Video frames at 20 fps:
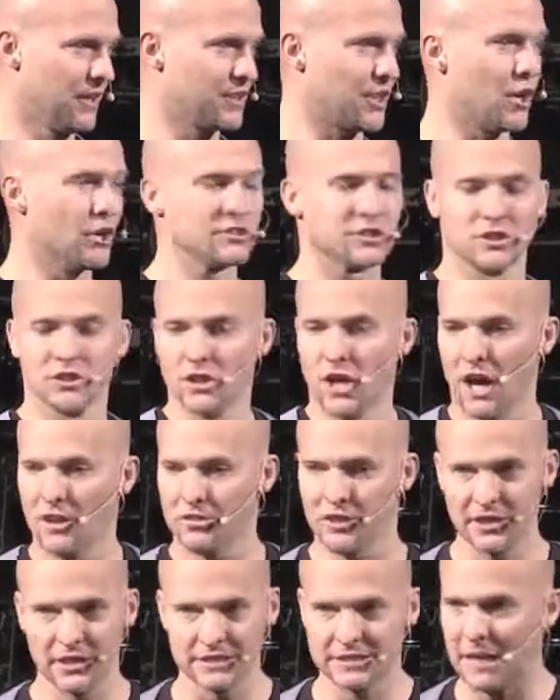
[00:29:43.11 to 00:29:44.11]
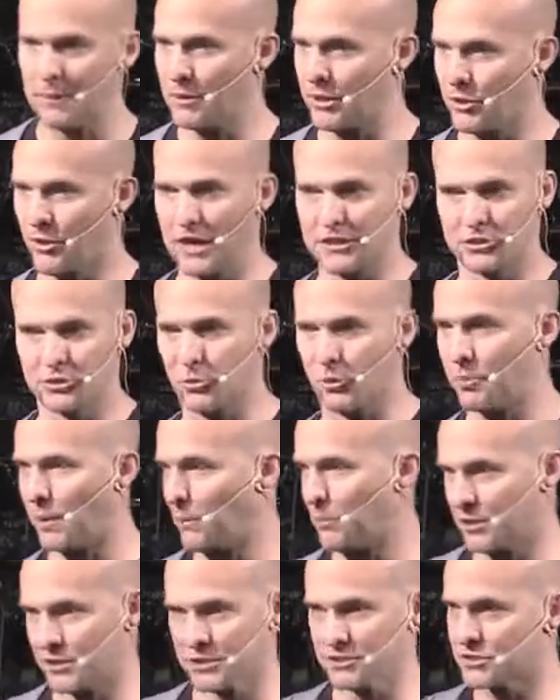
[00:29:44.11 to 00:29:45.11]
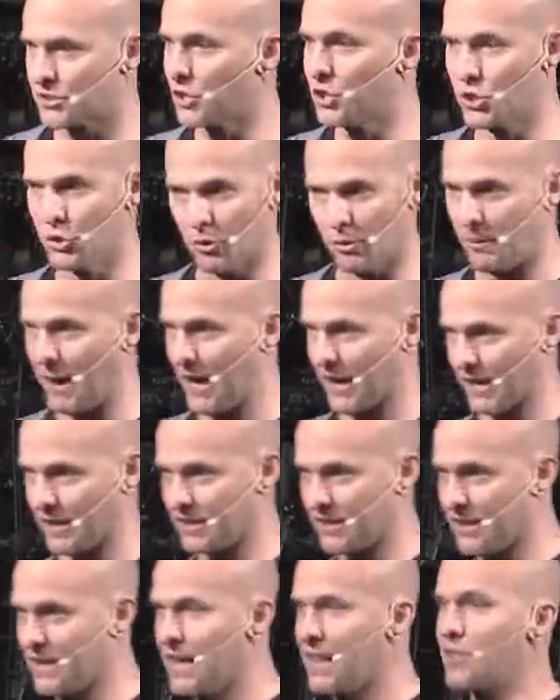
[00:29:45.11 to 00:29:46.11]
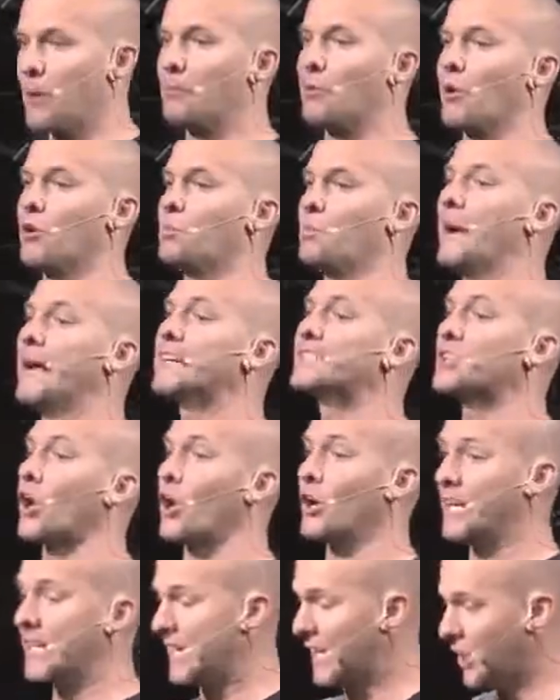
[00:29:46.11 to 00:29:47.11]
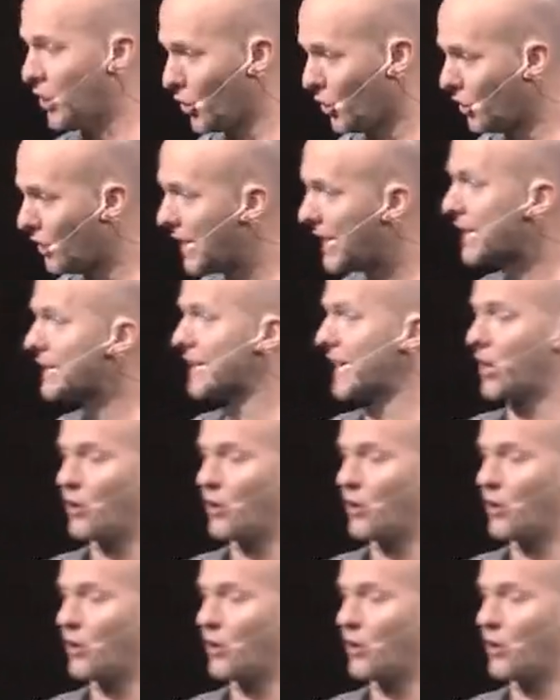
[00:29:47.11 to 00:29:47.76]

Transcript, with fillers: There's nothing the Democrats or the Republicans can do about it. The birth pangs are here. They